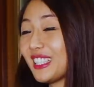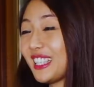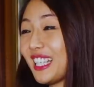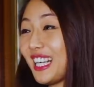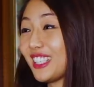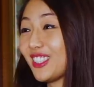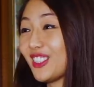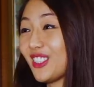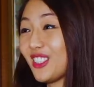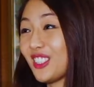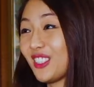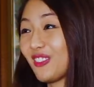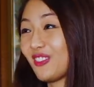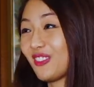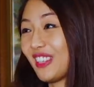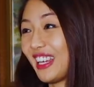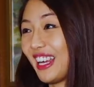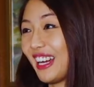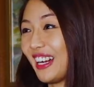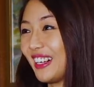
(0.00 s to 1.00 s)
I've seen
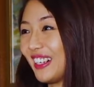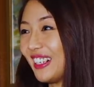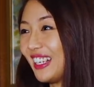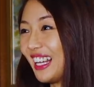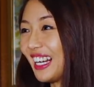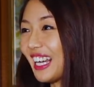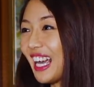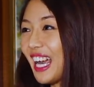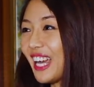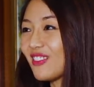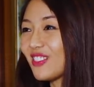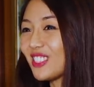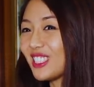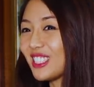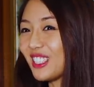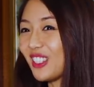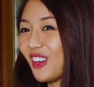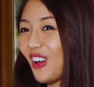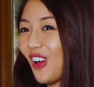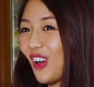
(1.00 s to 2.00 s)
dictatorship there. Like, I've
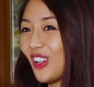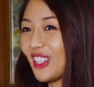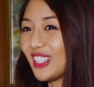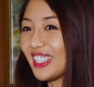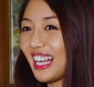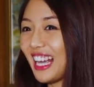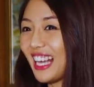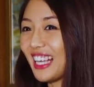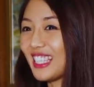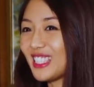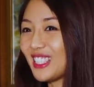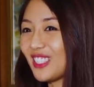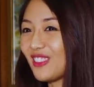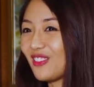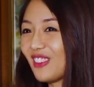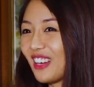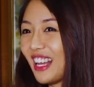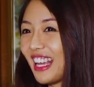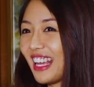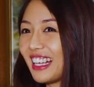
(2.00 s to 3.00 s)
seen all kinds
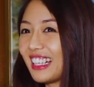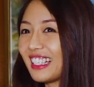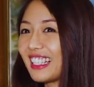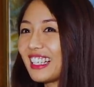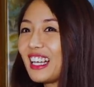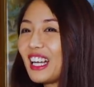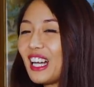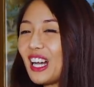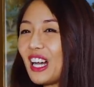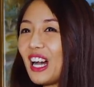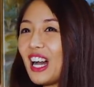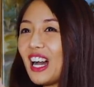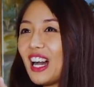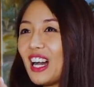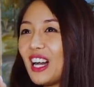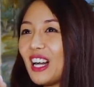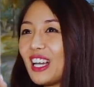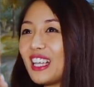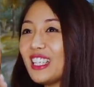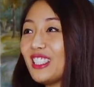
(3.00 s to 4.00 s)
of, like,
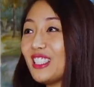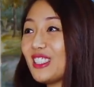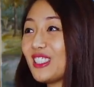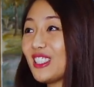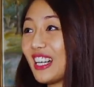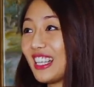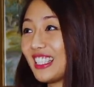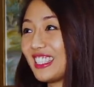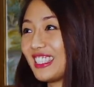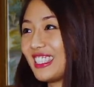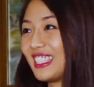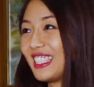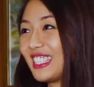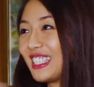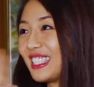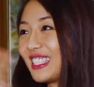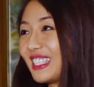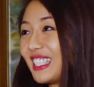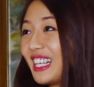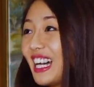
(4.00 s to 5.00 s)

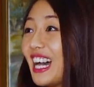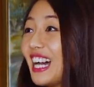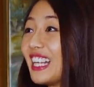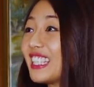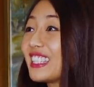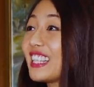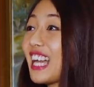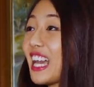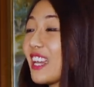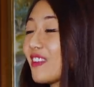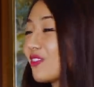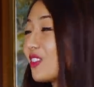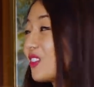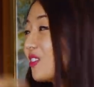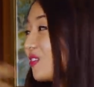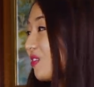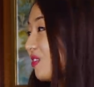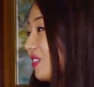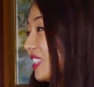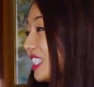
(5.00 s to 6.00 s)
injustice na type
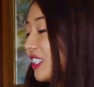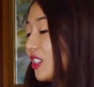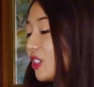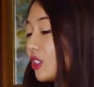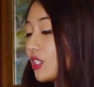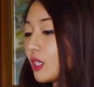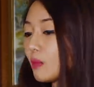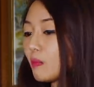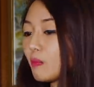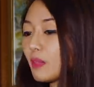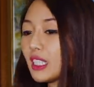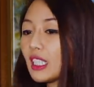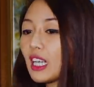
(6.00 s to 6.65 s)
of leadership.